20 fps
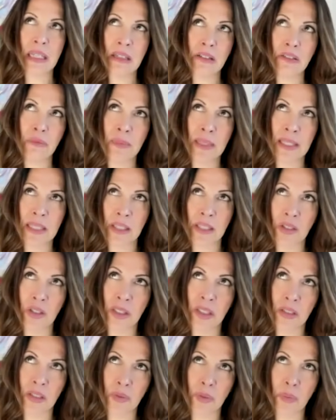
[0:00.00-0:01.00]
of
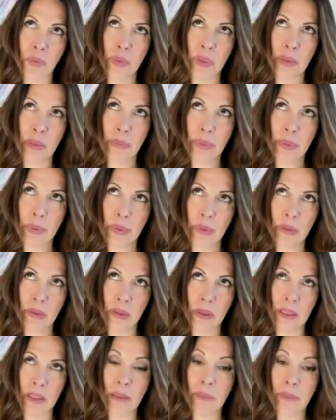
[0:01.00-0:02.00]
messages from
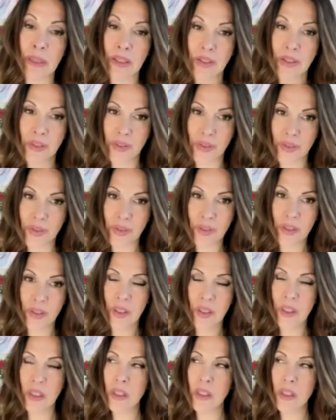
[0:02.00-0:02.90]
people, emails,